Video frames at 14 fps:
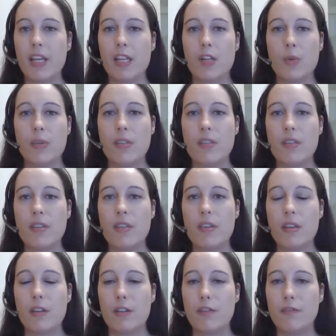We
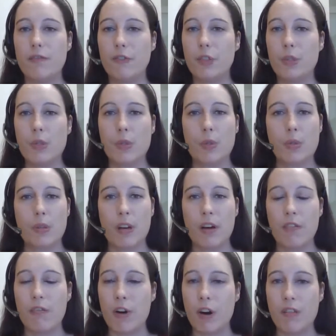see flu
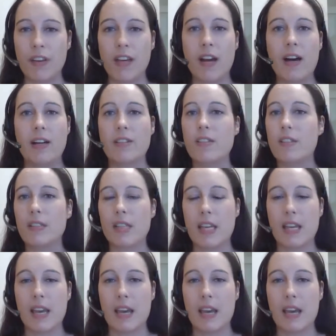evolving constantly,